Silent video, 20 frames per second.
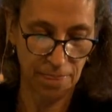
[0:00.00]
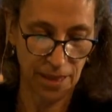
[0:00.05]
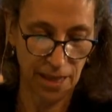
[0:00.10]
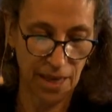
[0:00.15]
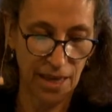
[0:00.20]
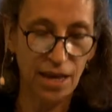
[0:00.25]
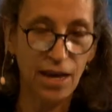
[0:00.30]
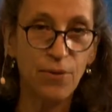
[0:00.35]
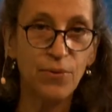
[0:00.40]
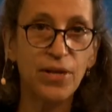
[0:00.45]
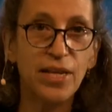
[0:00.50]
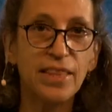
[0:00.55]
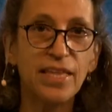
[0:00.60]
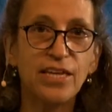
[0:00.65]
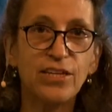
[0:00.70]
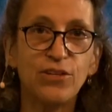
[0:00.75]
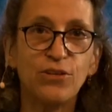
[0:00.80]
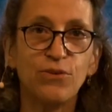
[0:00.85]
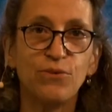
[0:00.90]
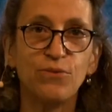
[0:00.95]
I want to
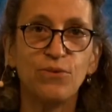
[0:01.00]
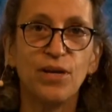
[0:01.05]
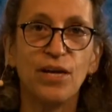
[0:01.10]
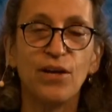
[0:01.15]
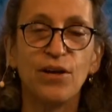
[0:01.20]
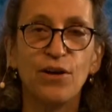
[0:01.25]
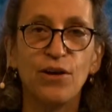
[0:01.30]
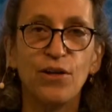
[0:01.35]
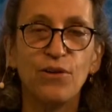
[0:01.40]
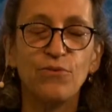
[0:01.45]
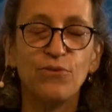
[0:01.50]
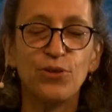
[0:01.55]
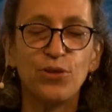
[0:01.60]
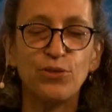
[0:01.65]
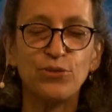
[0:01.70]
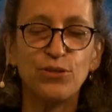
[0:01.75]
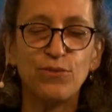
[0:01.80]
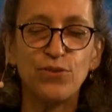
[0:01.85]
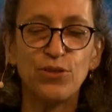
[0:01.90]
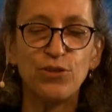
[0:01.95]
thank you for
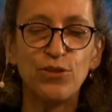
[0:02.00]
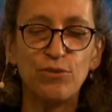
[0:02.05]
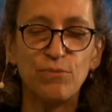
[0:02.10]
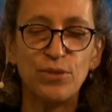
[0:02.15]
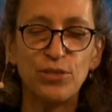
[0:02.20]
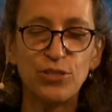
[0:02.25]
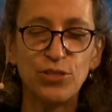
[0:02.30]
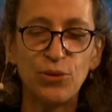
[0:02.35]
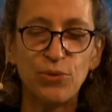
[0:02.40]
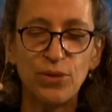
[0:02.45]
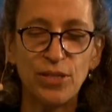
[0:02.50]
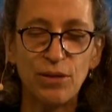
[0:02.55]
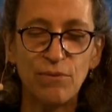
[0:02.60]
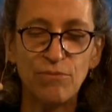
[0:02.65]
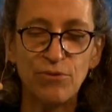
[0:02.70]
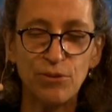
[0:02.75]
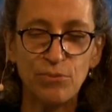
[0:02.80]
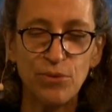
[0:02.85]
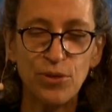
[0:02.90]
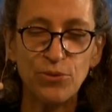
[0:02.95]
those of you who have been showing up
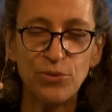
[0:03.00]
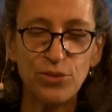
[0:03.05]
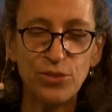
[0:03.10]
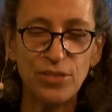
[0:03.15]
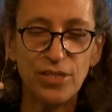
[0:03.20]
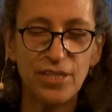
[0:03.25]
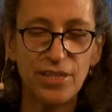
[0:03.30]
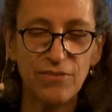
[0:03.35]
for most,